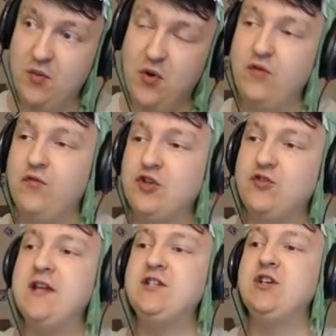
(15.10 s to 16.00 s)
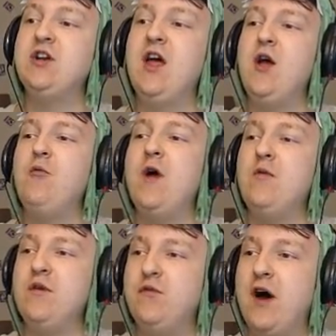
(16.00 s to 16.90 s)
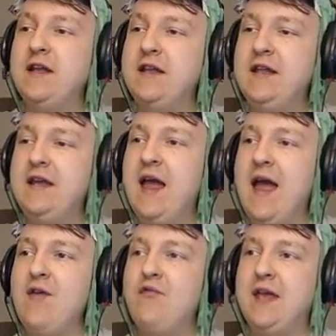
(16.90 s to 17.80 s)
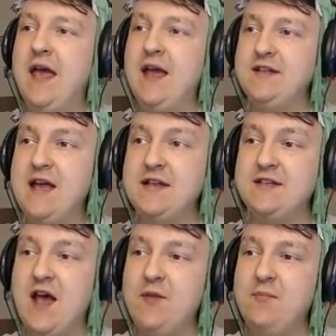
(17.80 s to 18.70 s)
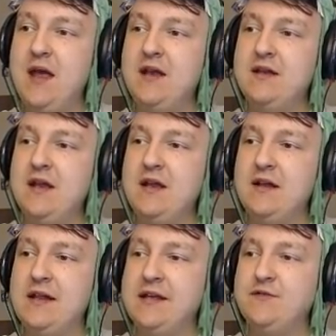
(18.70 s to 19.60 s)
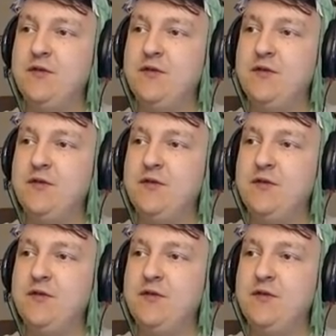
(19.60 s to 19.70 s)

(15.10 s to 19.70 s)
a Boat for Treasure, where we finally have a gate as I made it in the last